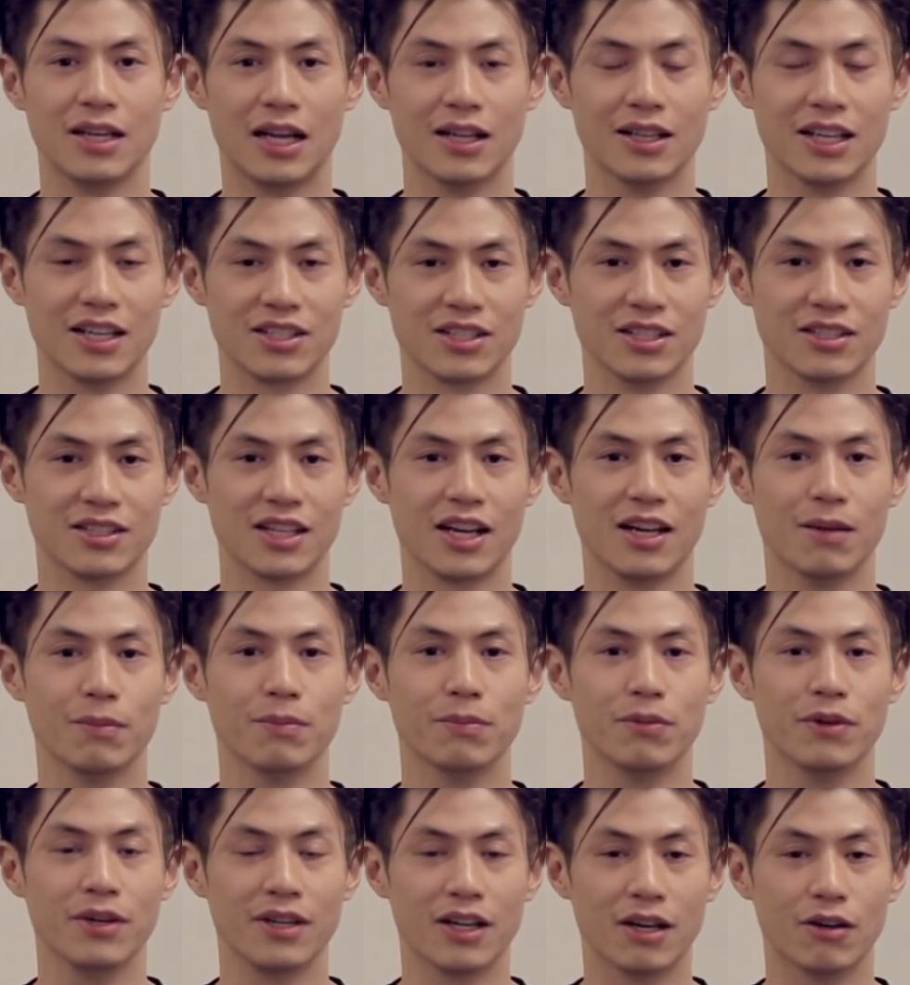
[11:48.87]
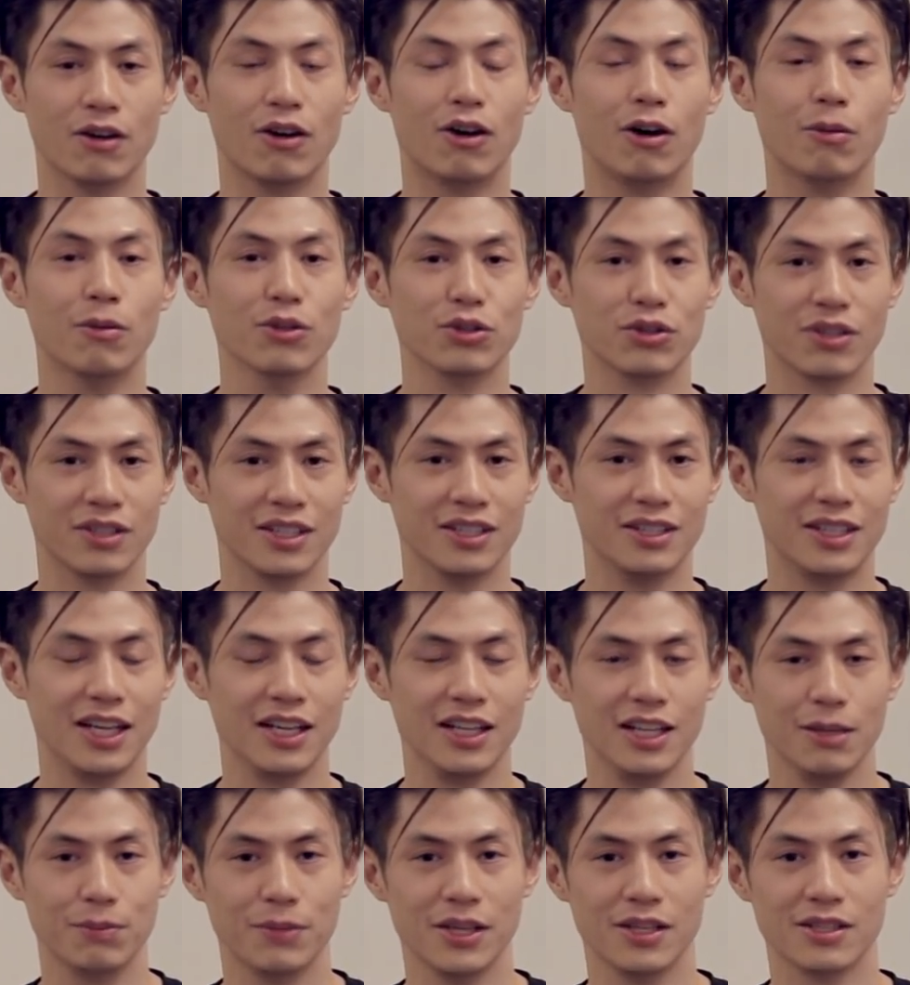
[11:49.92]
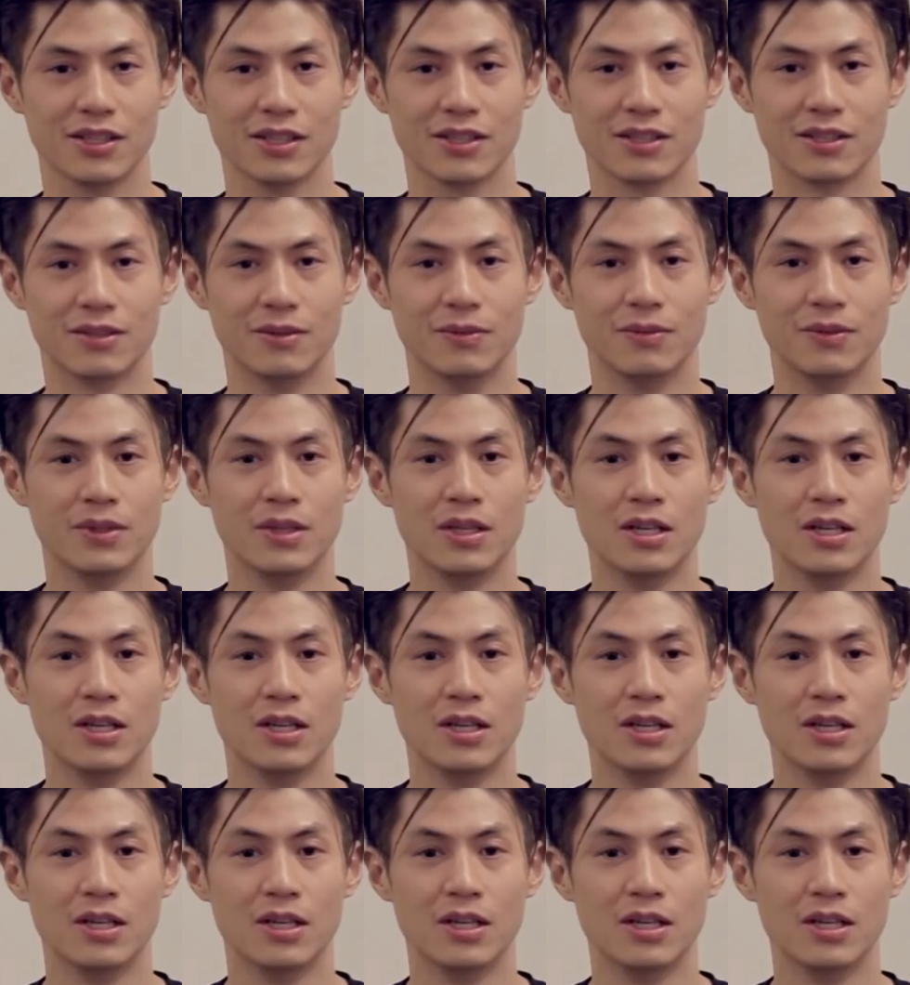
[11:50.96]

and lessons that I'm putting out almost on a daily basis.